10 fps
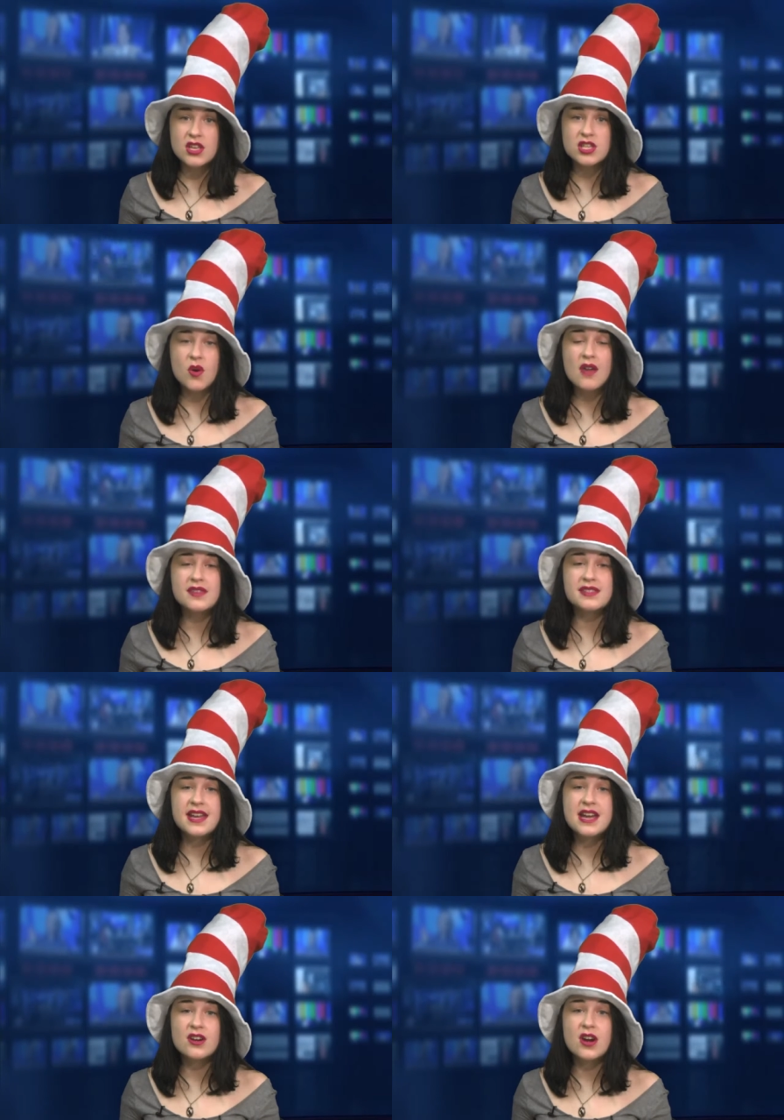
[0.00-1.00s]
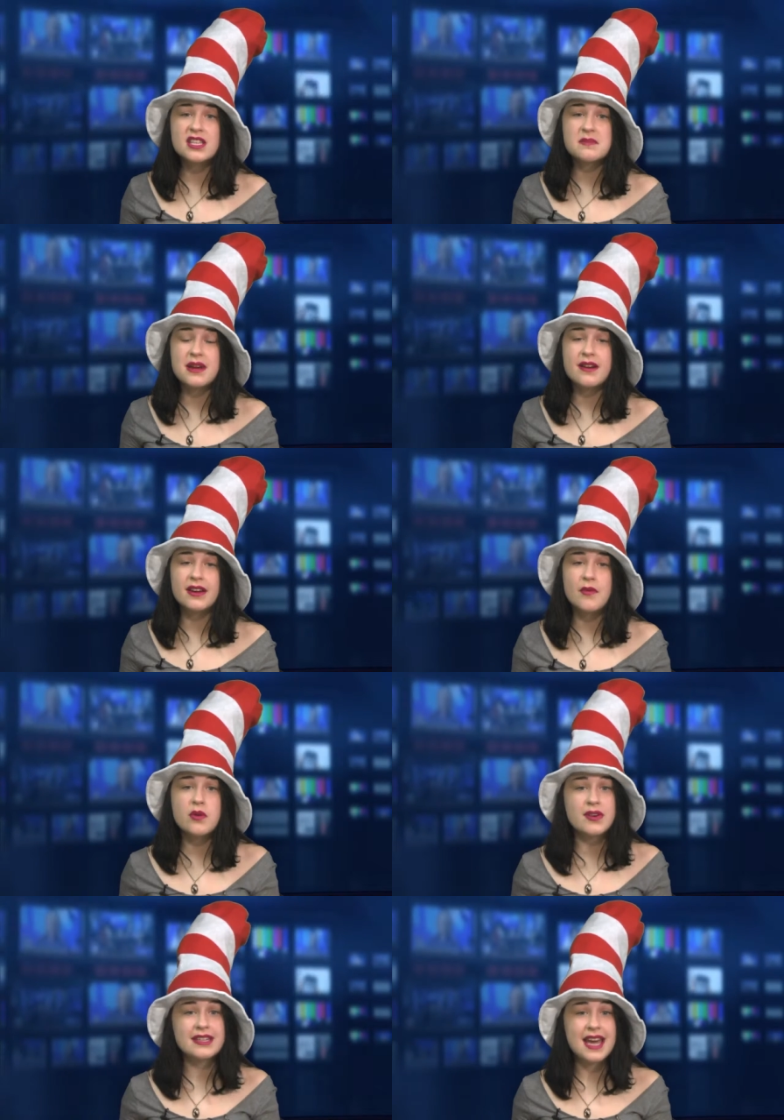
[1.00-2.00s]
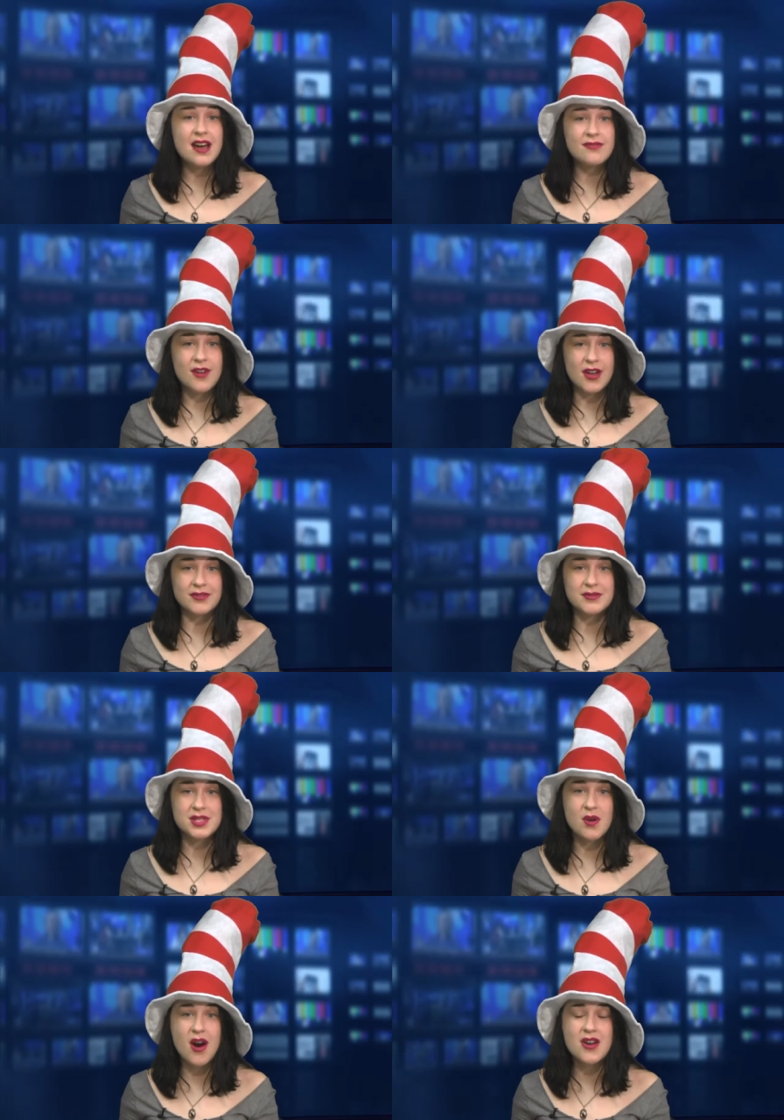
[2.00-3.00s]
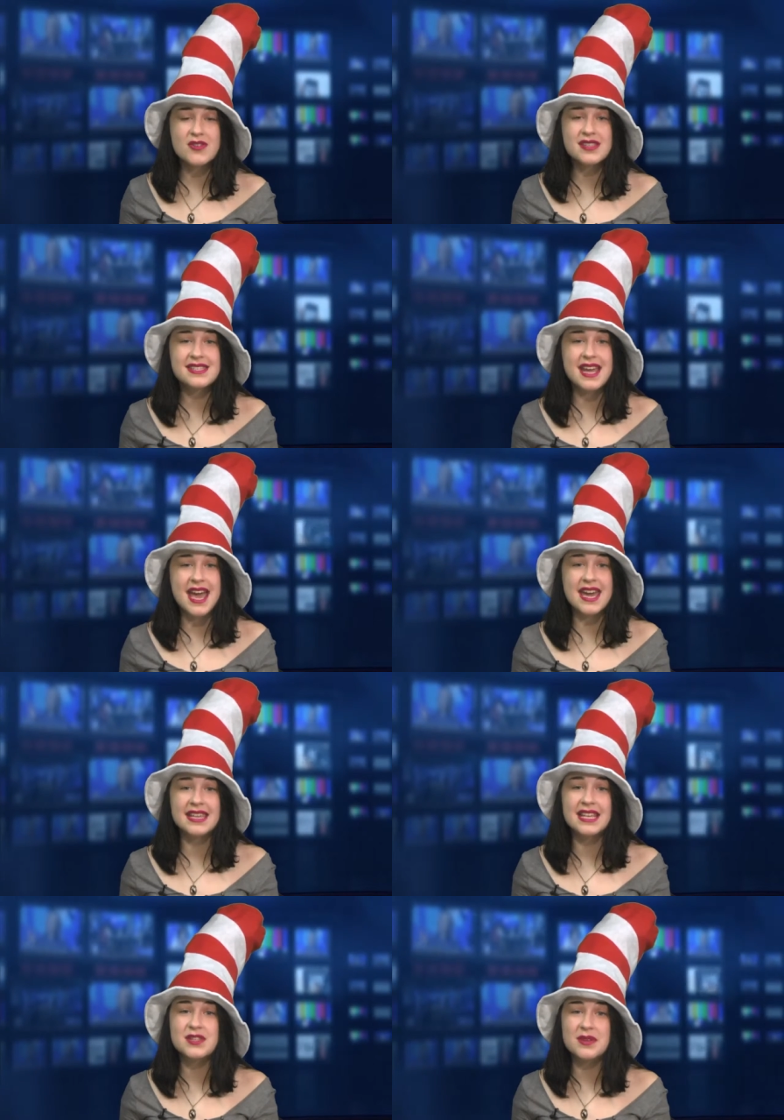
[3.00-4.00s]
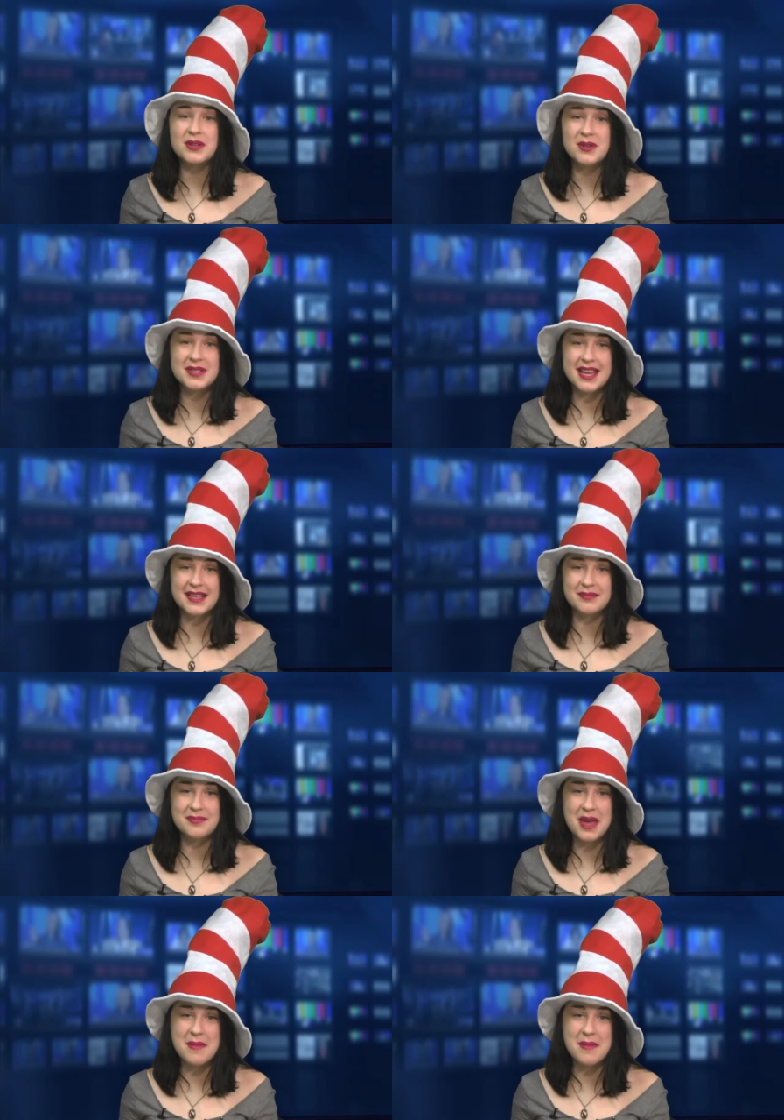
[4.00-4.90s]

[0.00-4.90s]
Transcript: So on this day across America, we read and have fun. So honor this day and let's read a whole ton. I'm